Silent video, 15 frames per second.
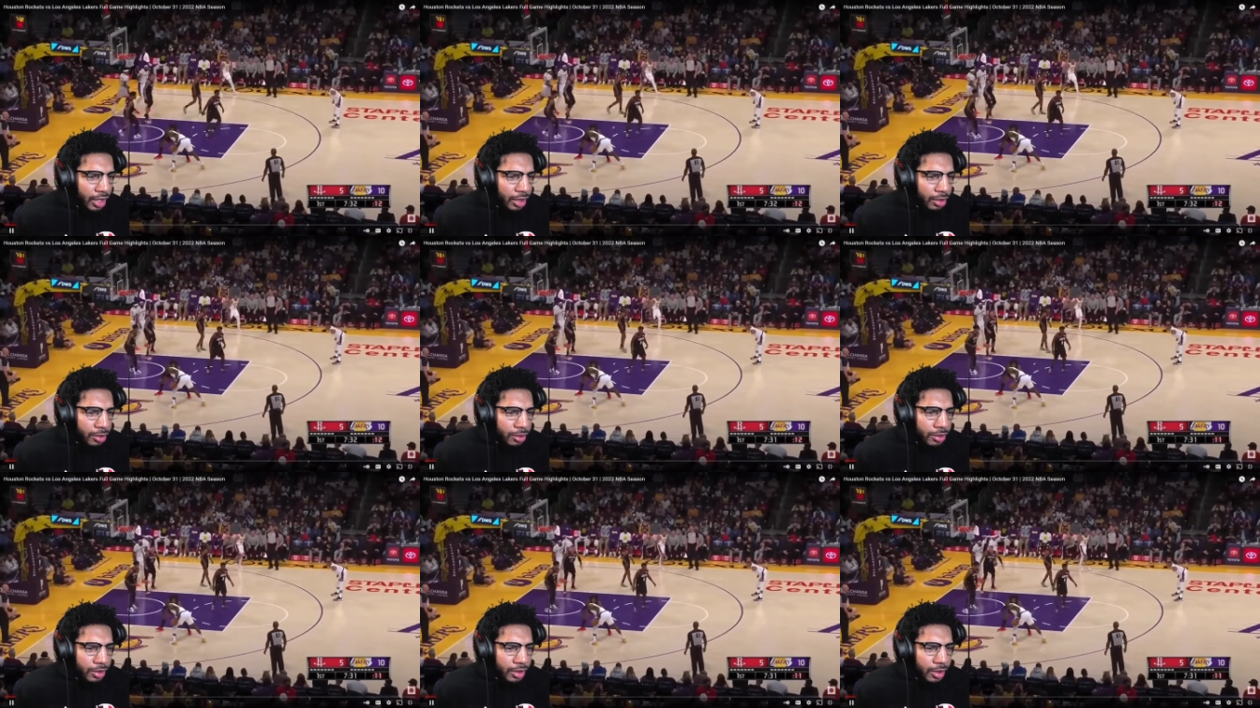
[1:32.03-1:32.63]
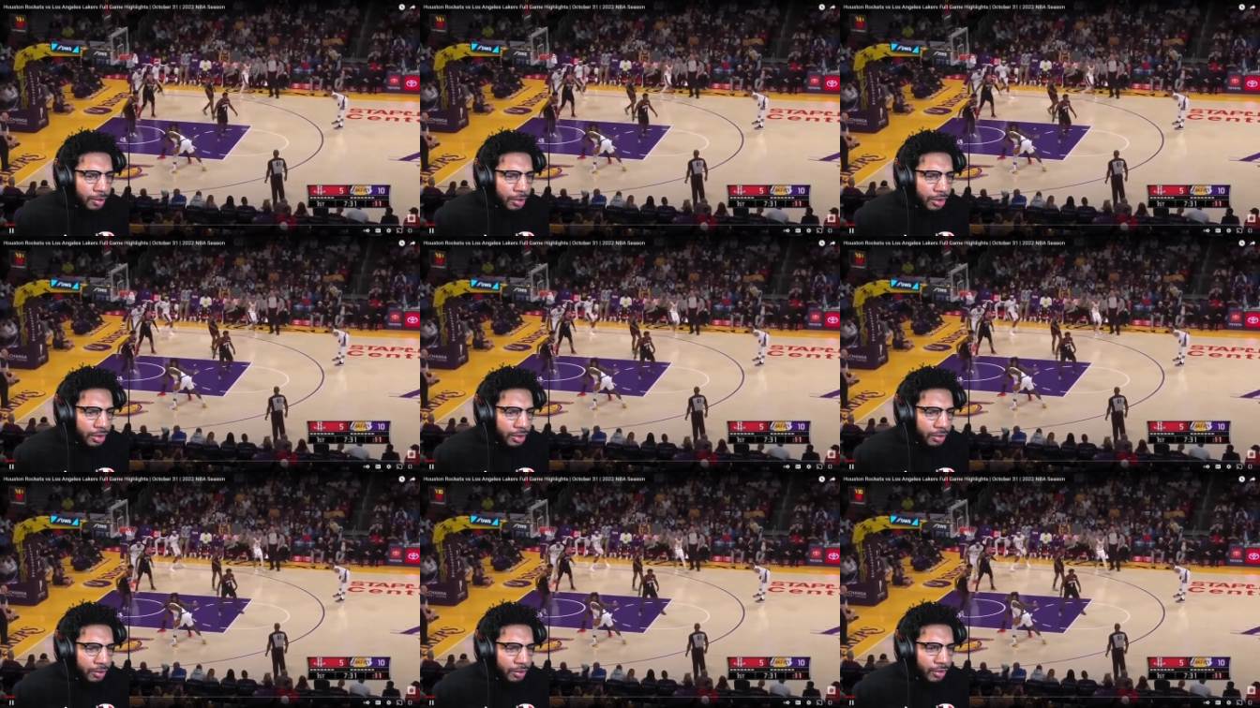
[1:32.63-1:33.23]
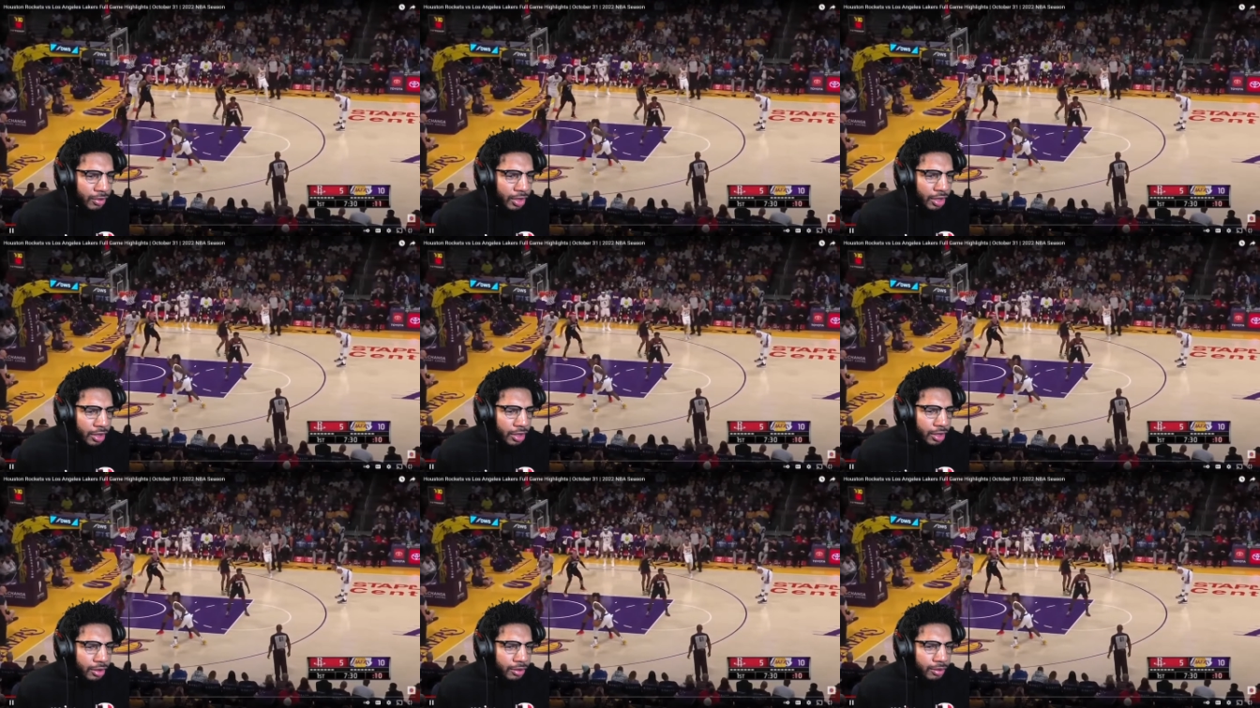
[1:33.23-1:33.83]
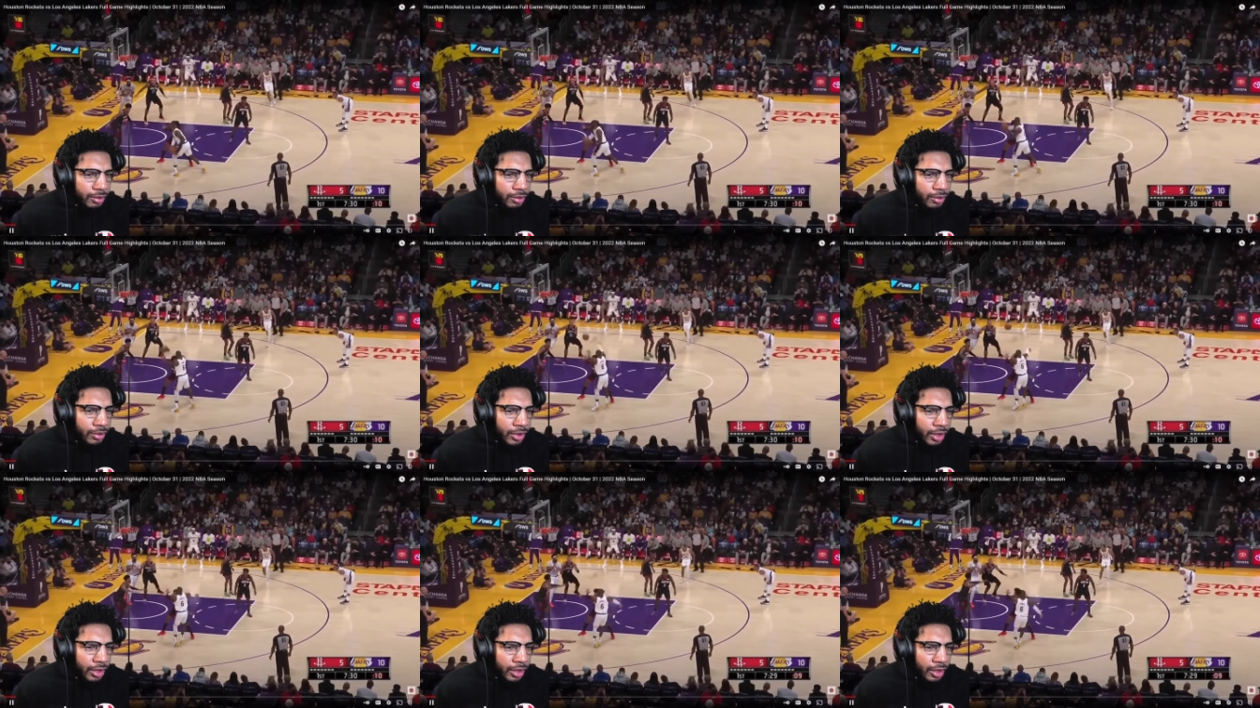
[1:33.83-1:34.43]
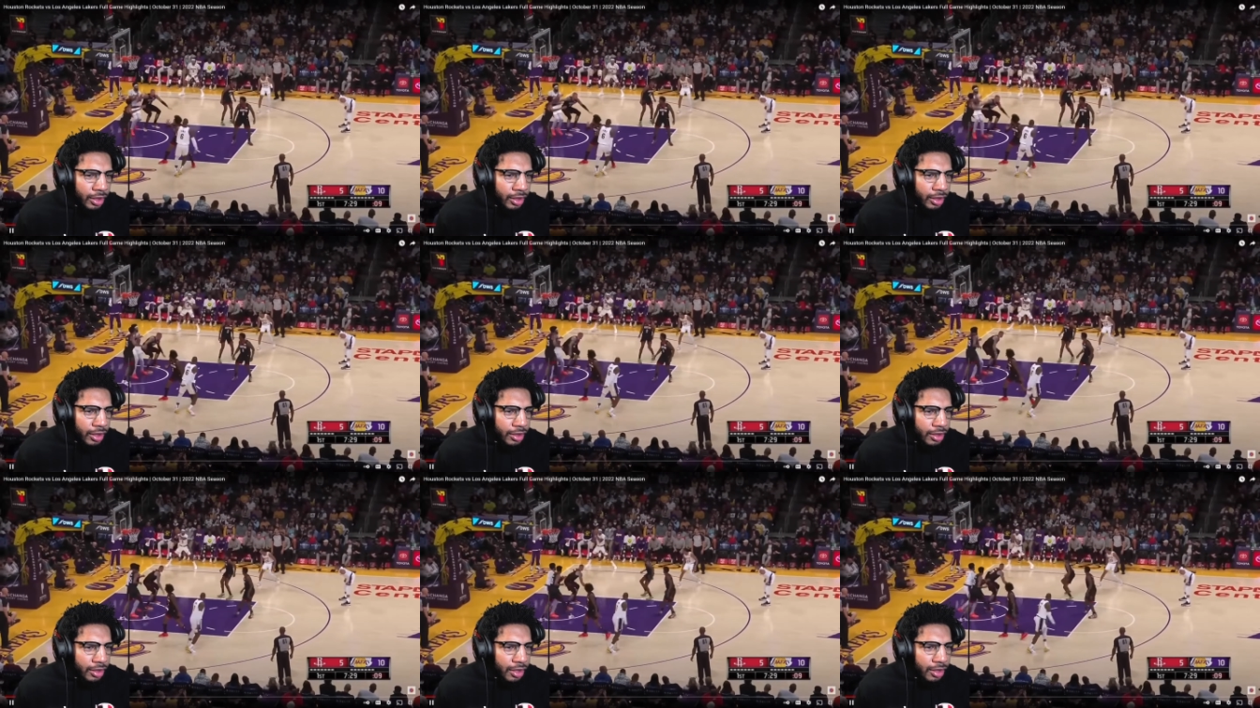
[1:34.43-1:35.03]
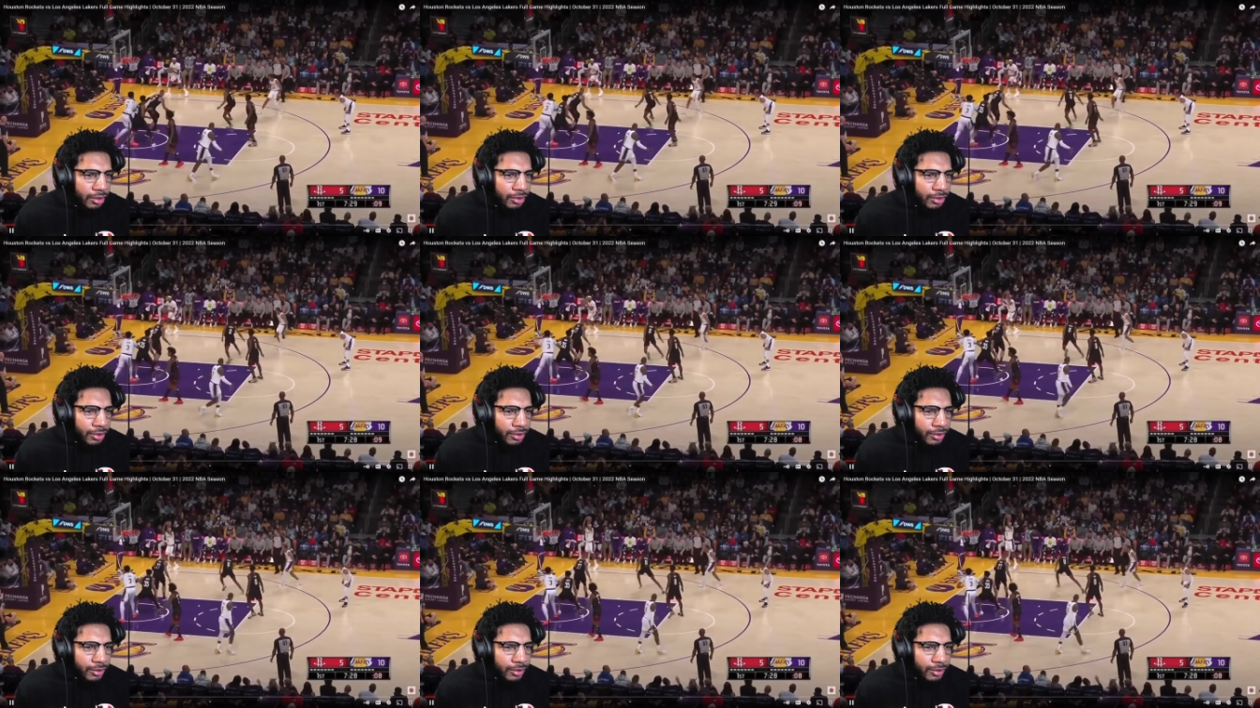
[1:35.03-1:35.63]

a little sip of, you know, that stuff.